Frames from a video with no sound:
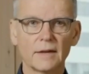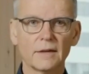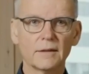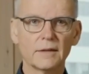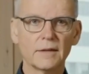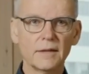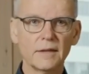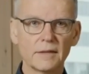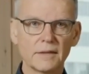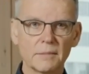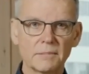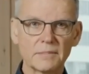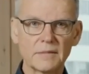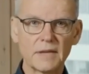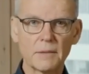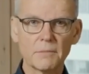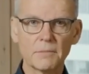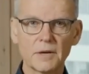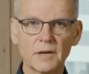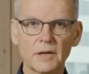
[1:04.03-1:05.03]
Since
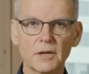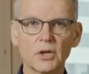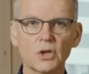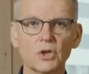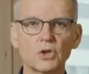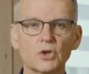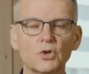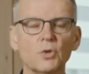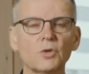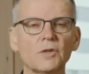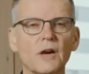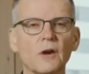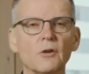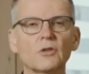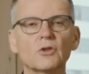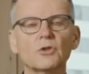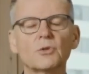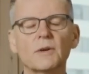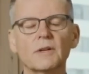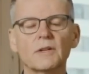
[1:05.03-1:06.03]
September
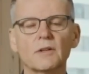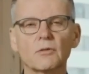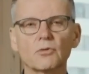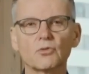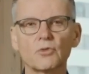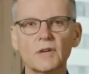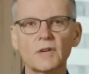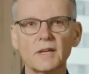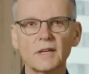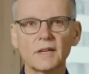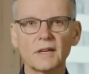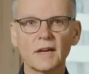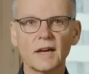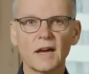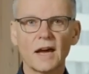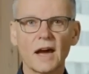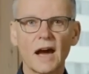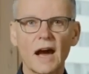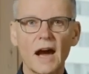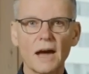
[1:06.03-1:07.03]
2023,
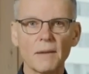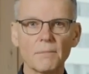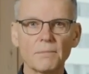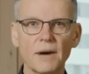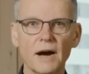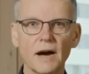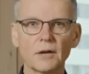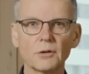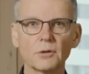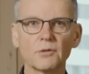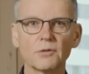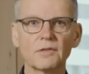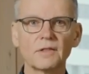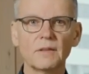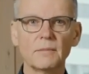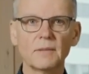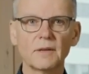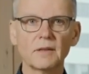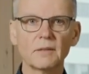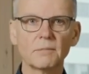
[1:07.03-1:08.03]
I am part of
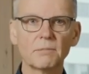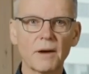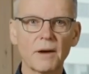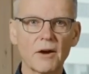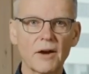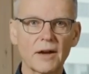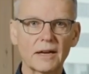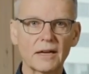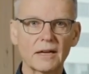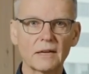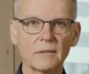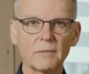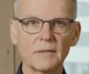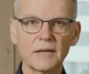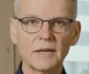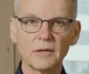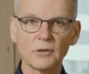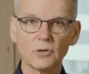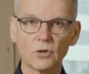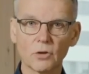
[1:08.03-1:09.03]
Siemens Power
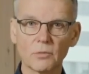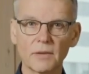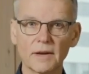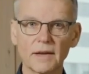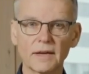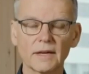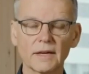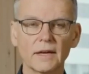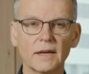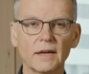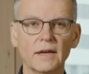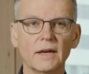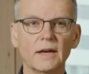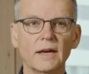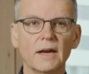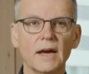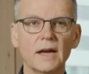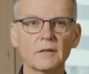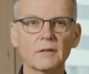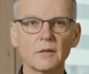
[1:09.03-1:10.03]
Academy in Nuremberg
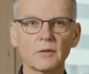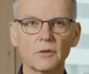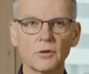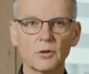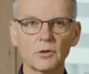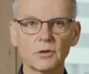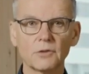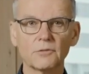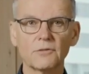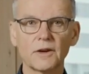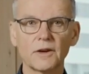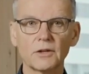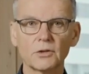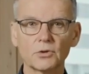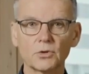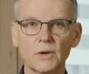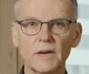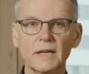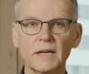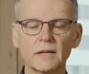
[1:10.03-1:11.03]
as a certified
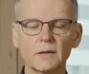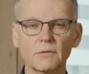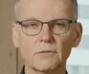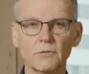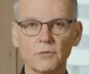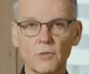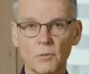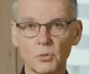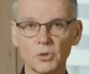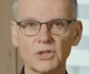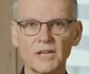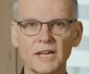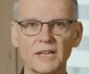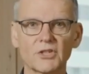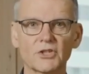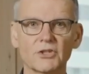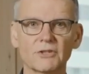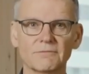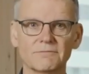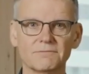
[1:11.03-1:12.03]
trainer for
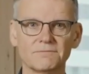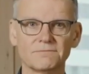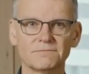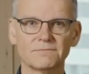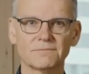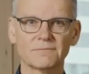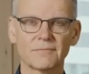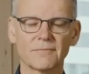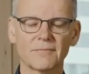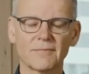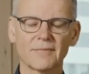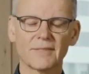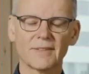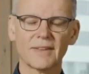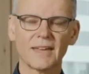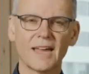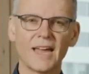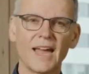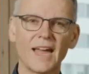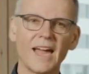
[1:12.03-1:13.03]
protection.
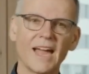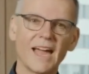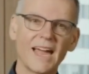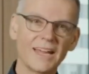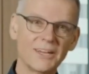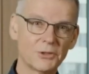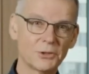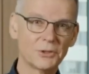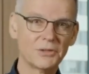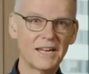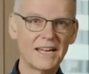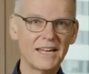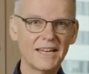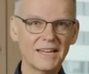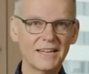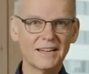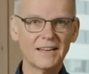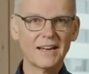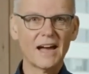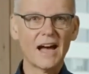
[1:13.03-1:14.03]
And
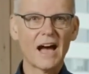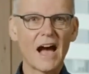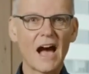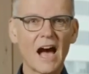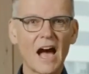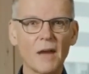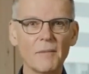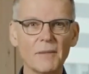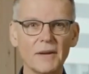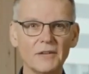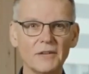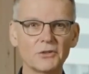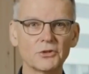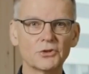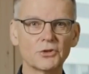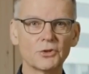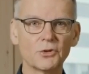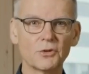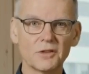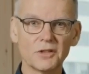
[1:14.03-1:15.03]
today I'm
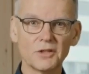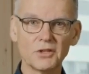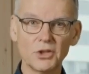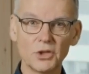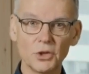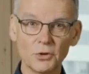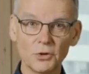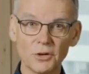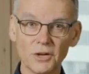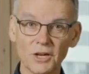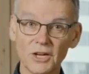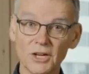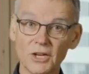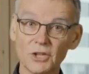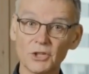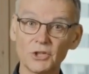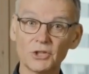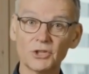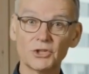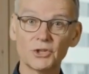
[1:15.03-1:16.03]
introducing you
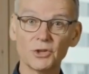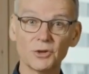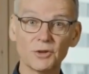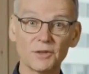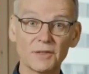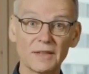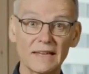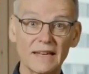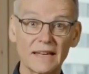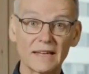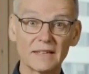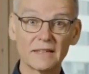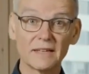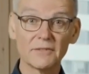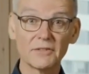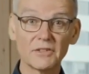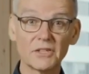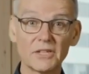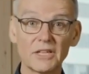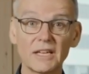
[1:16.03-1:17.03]
to
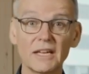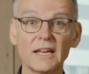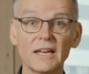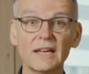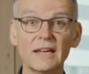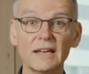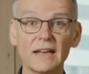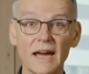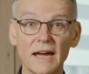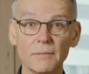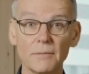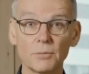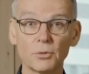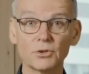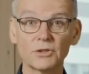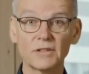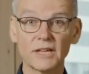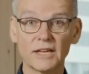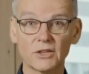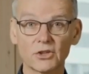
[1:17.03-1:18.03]
Selectivity in Line
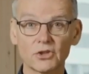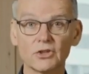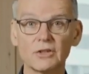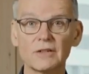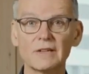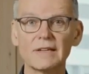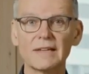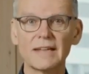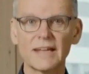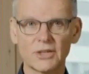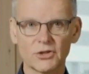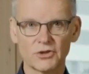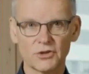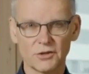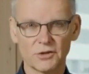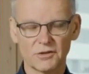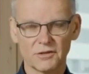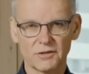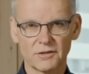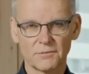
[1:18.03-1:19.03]
Protection
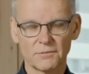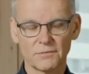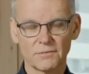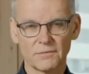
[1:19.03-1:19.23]
lectures.